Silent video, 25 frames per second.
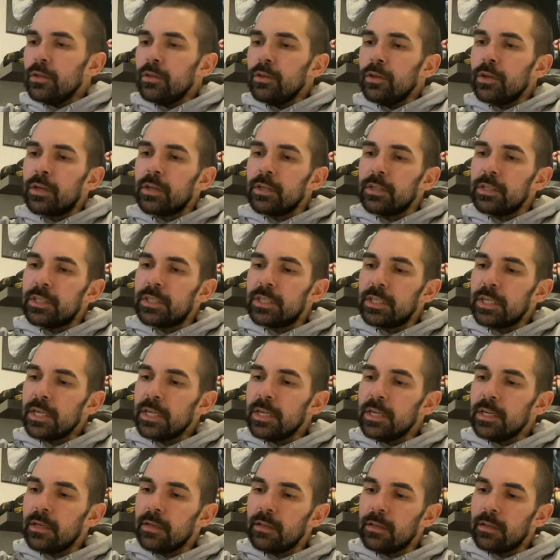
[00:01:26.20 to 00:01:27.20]
you can
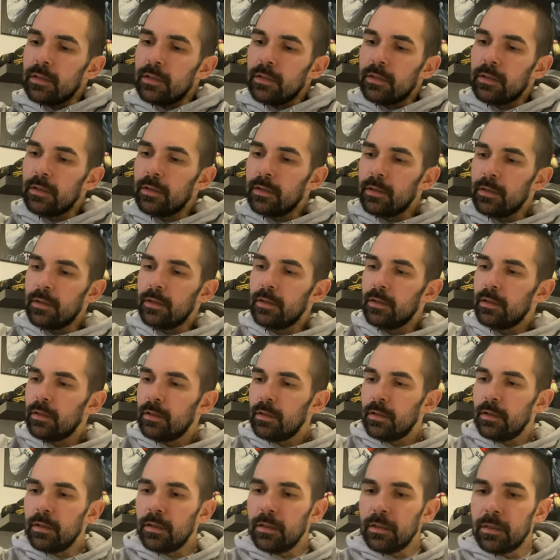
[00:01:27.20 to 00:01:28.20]
see
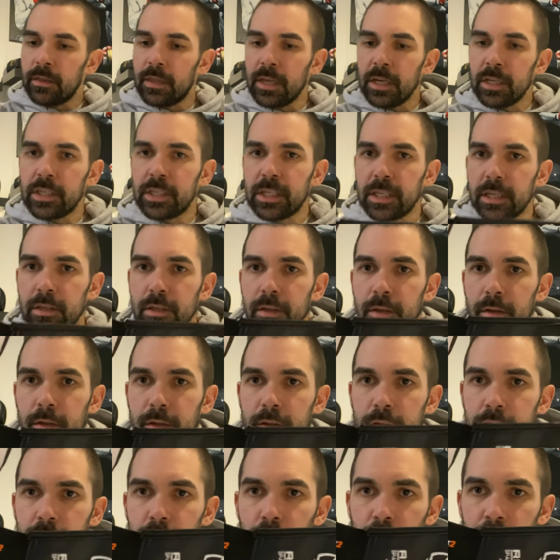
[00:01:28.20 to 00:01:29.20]
this
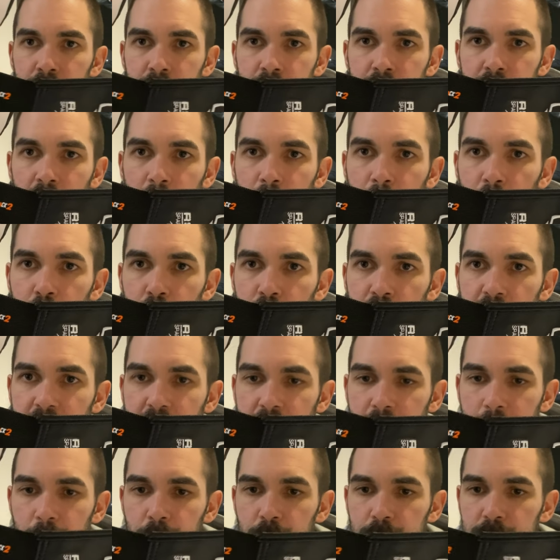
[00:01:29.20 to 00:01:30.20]
sort of double
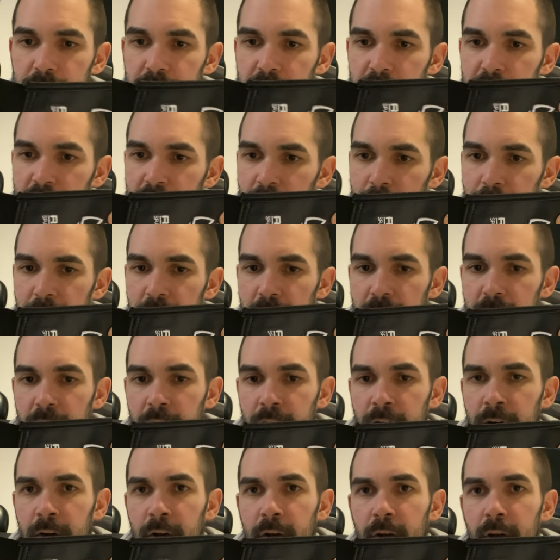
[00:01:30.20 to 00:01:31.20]
cable system
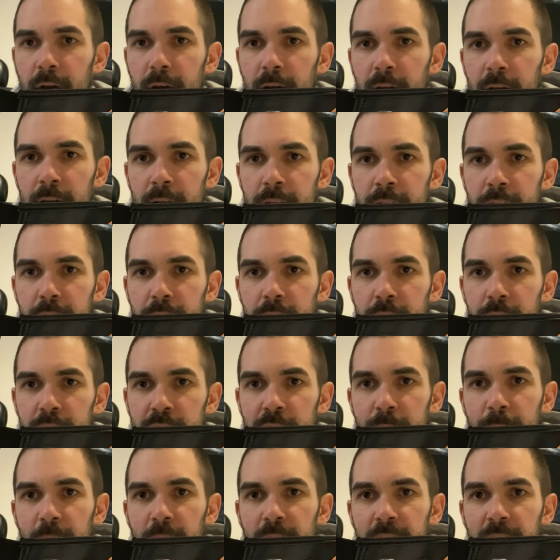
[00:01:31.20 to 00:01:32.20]
here, and there's
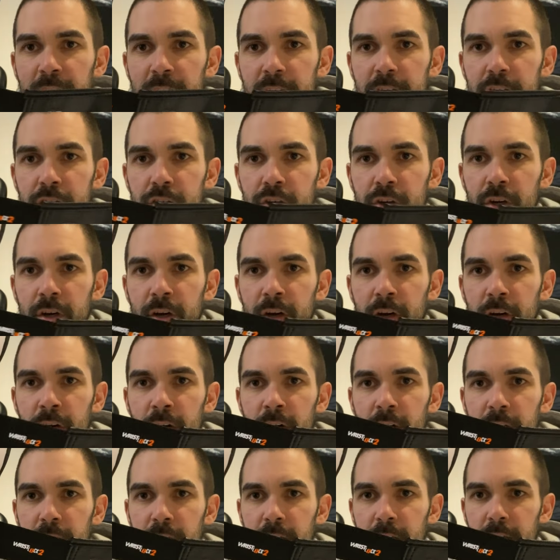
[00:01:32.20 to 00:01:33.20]
about an
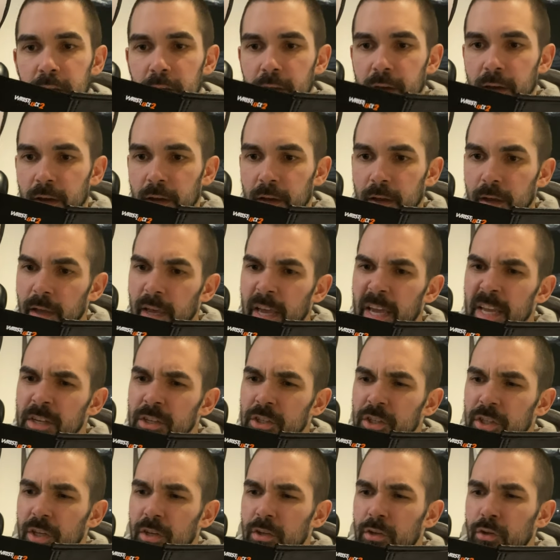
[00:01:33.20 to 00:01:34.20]
extra
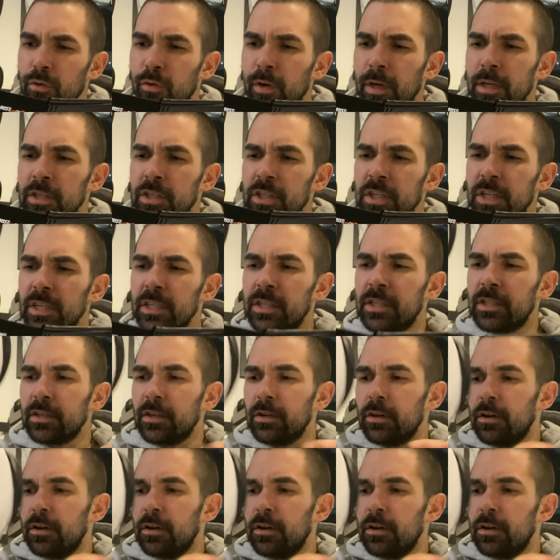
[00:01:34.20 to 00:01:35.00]
inch to 2 inches